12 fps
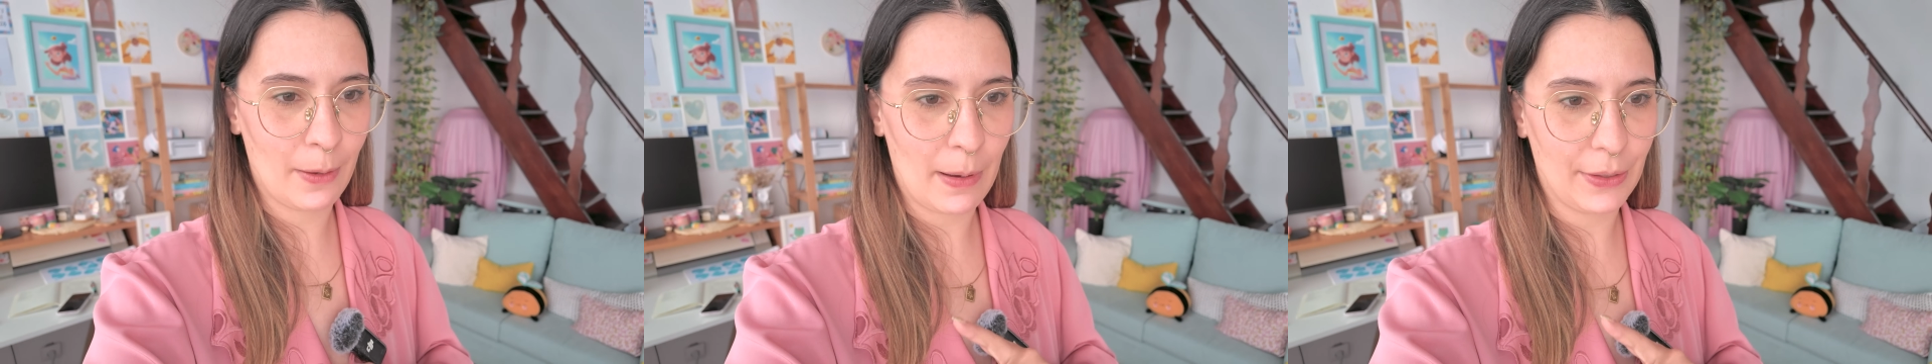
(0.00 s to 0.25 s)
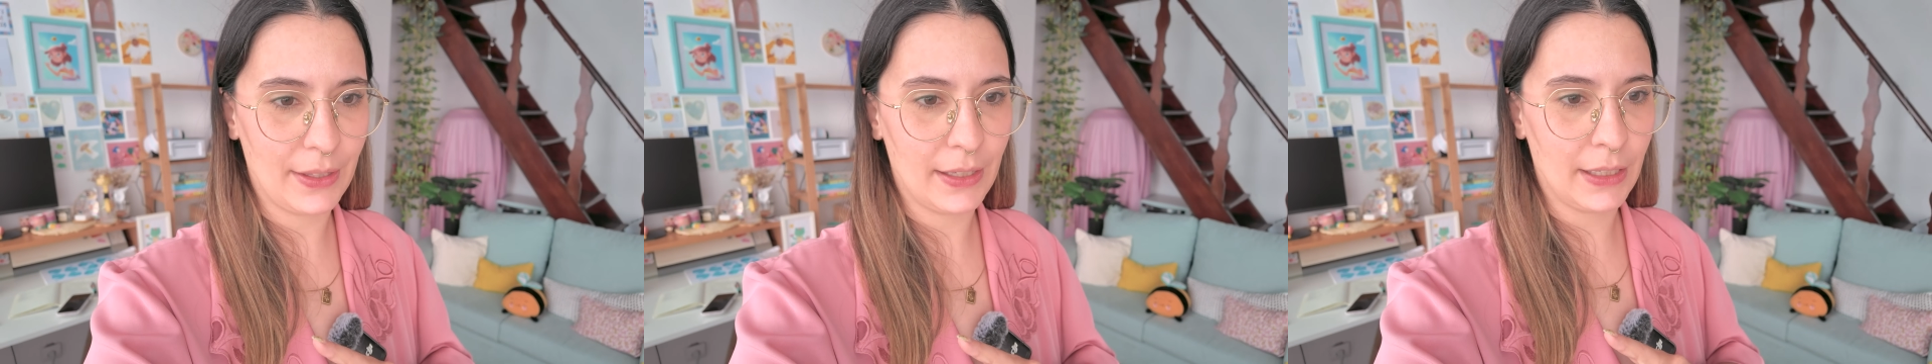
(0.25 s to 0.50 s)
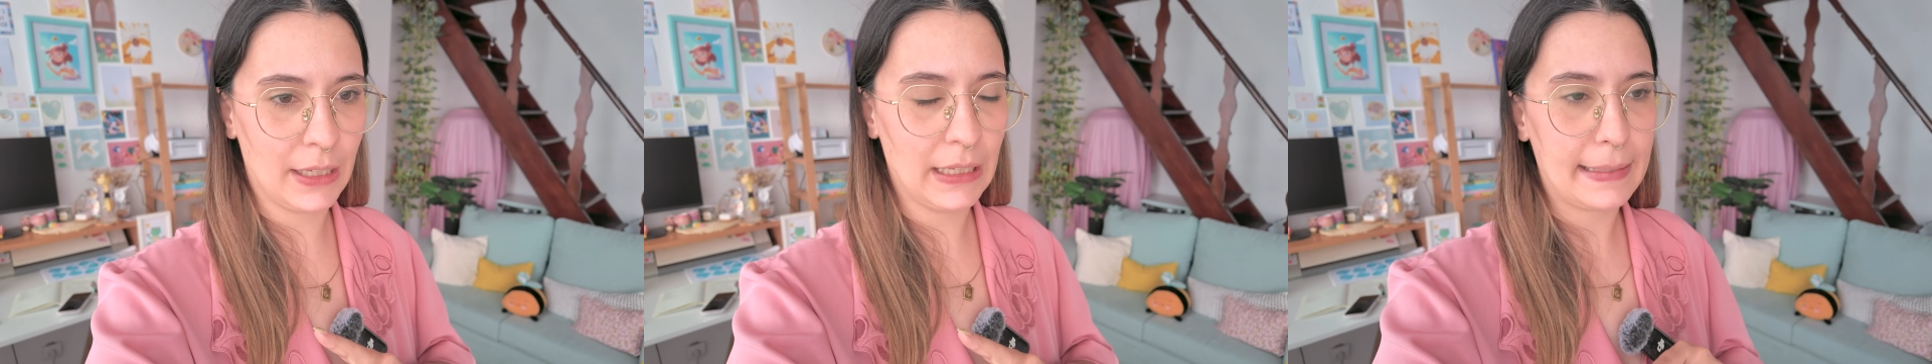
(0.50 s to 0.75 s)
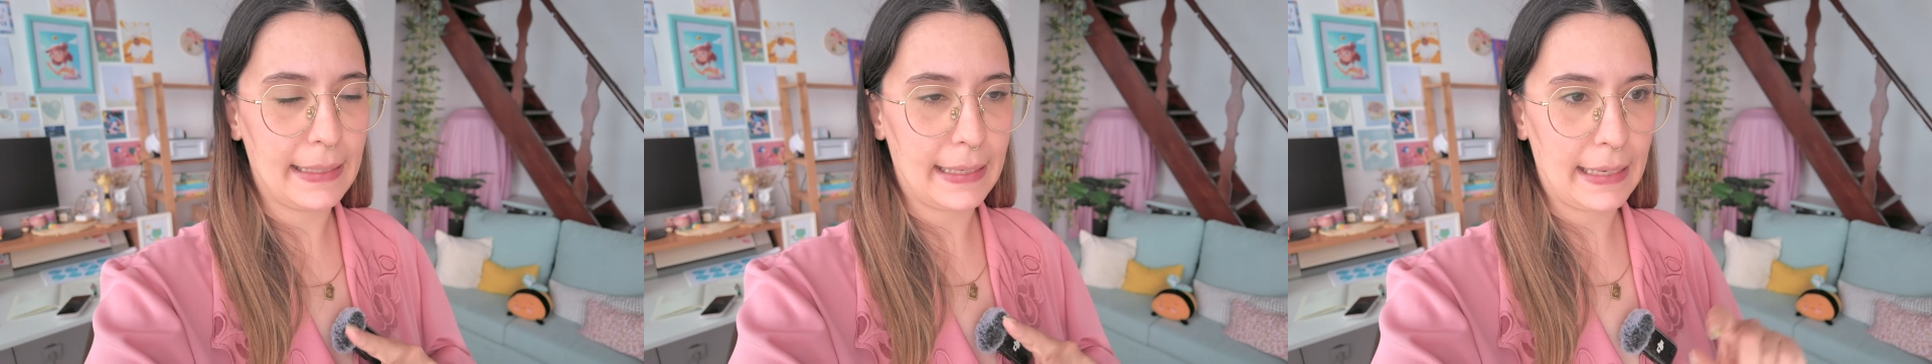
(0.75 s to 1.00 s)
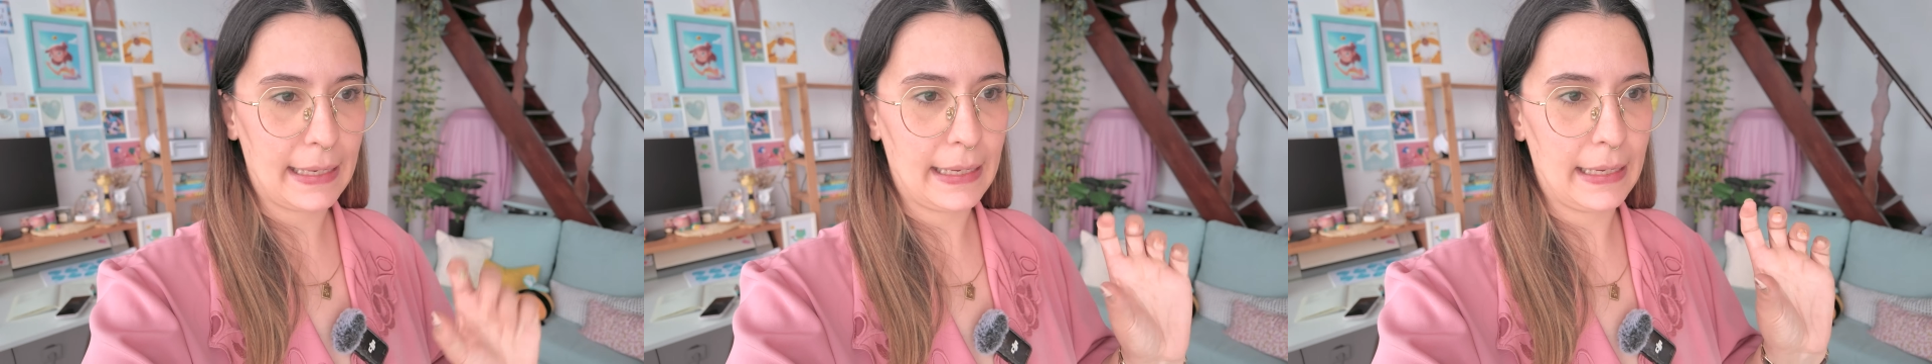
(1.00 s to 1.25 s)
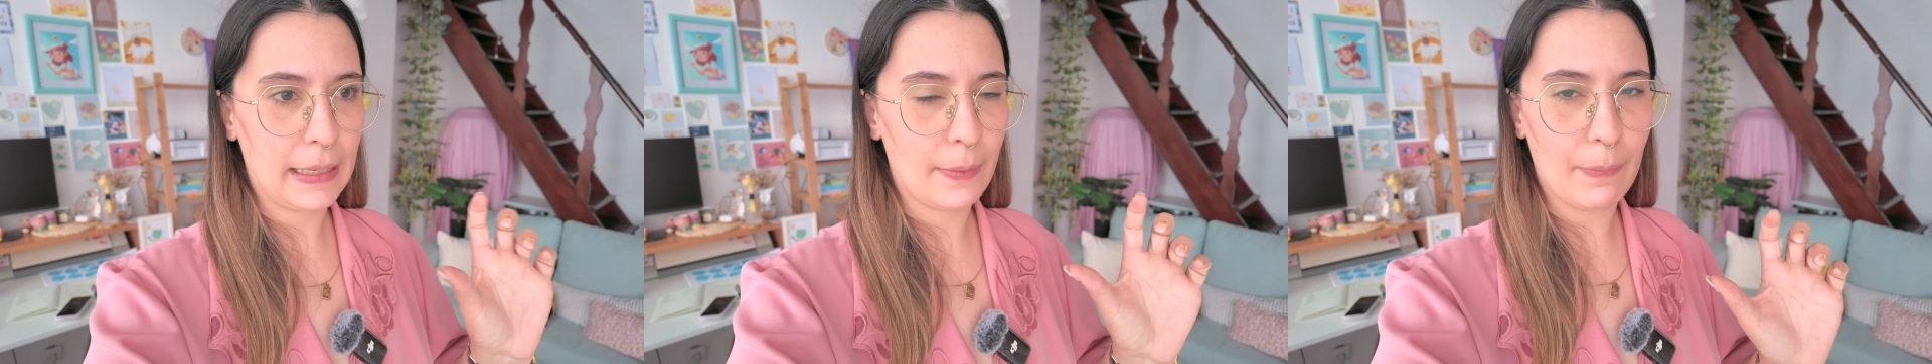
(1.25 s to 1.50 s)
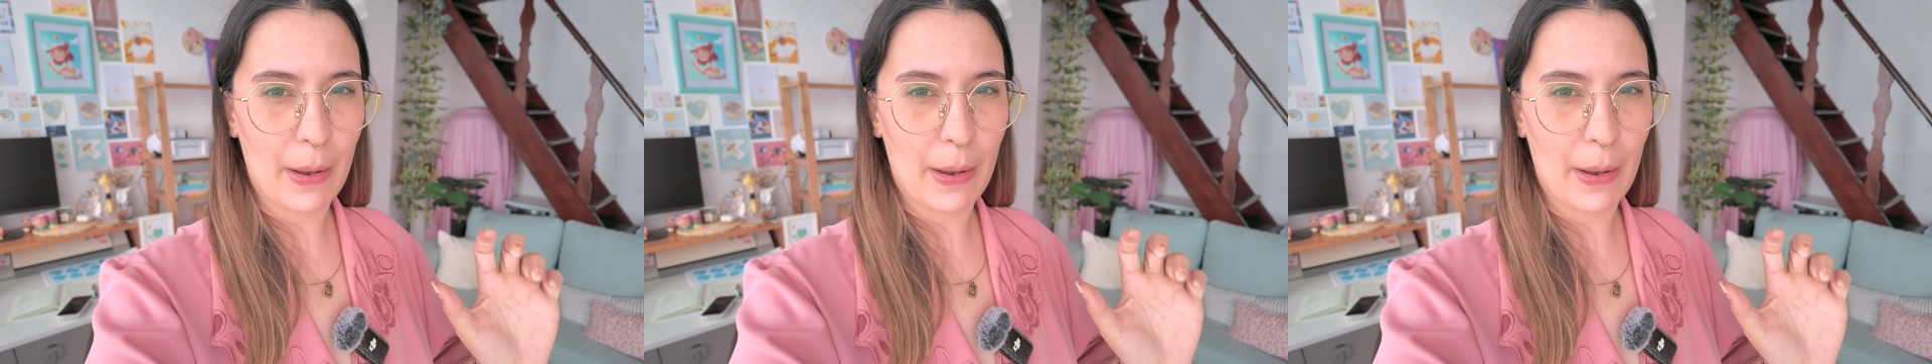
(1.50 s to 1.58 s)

about the Etsy